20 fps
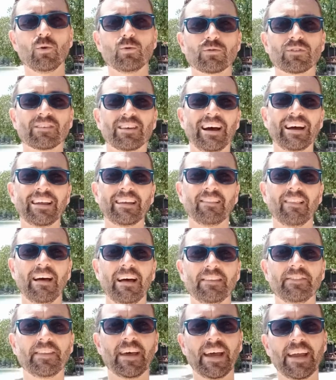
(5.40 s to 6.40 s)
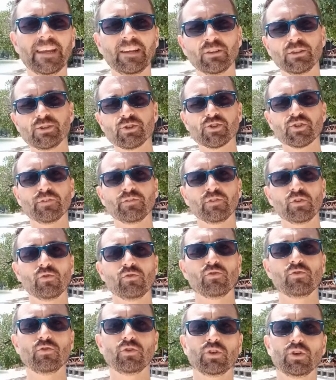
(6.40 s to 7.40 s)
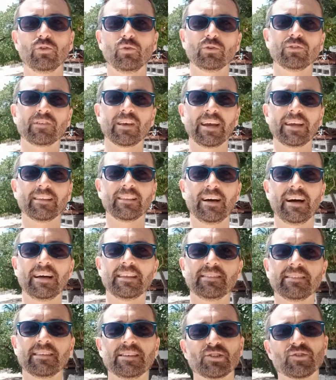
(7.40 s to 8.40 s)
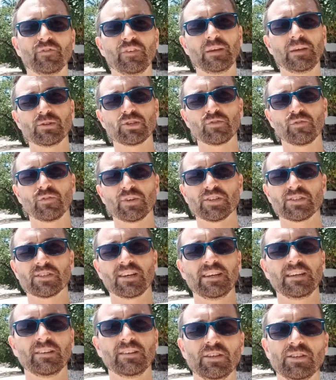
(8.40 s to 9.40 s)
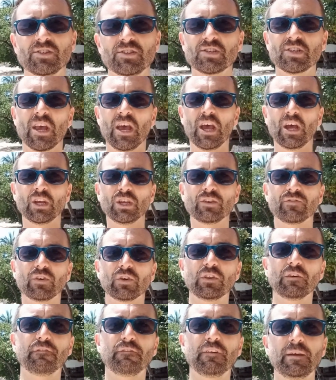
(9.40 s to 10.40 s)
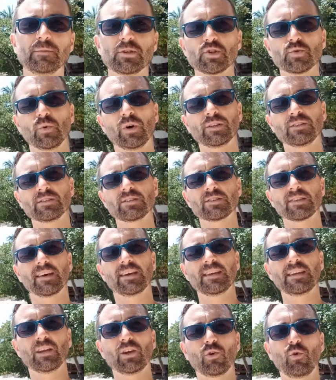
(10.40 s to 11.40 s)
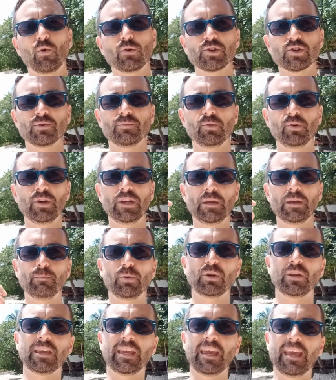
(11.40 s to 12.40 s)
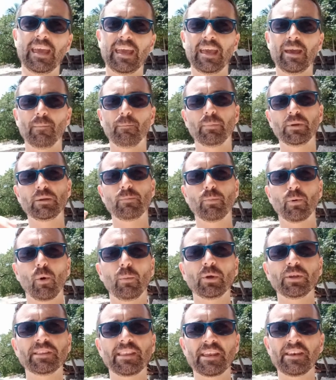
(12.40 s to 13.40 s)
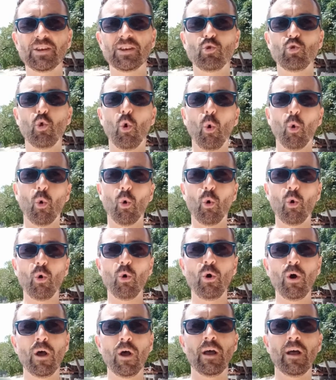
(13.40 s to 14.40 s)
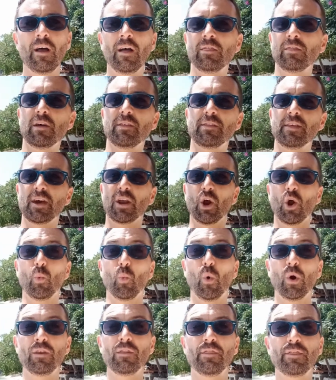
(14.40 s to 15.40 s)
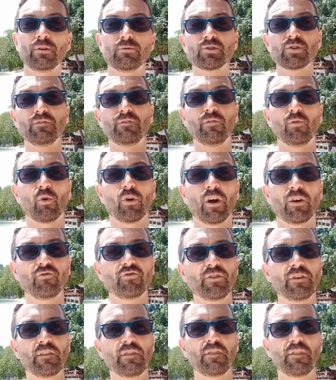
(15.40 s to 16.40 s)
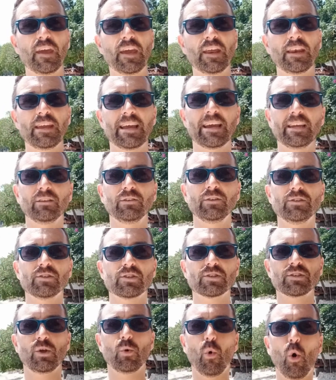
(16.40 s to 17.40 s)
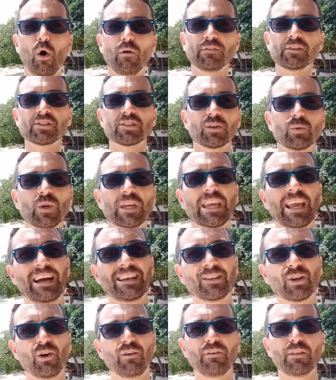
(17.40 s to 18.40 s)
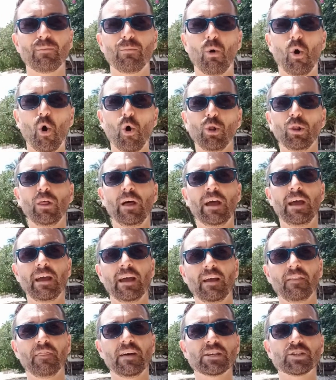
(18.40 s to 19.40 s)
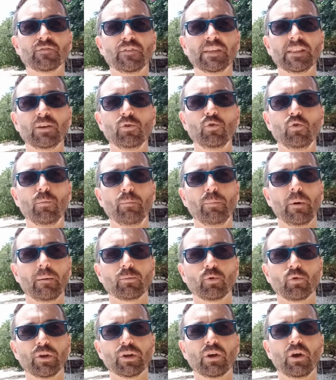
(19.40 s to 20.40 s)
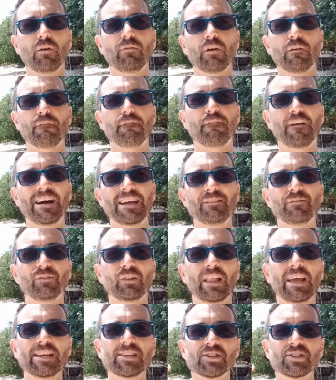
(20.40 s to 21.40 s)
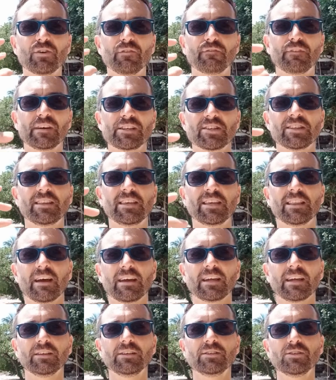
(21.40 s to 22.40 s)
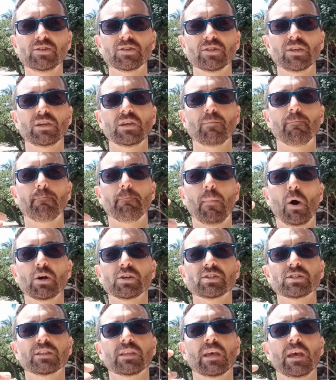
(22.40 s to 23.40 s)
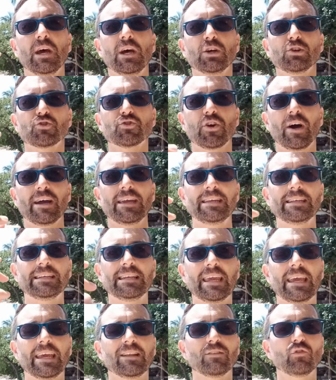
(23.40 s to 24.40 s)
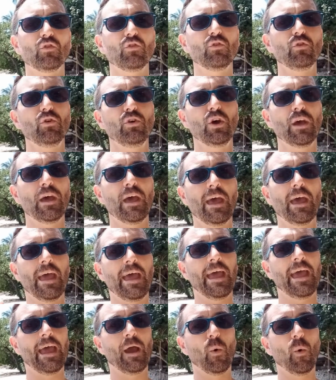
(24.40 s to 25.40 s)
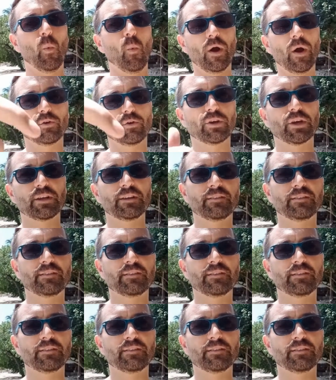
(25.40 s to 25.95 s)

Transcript: Thailand Islands review. You know Thailand, it's famous for its islands. You've got the famous ones like Koh Chang, Phuket, but you probably didn't know that there are 1,430 islands. Now obviously we can't cover them all in this video, but I'm going to cover 5 lesser visited islands that you must try and get to while you're in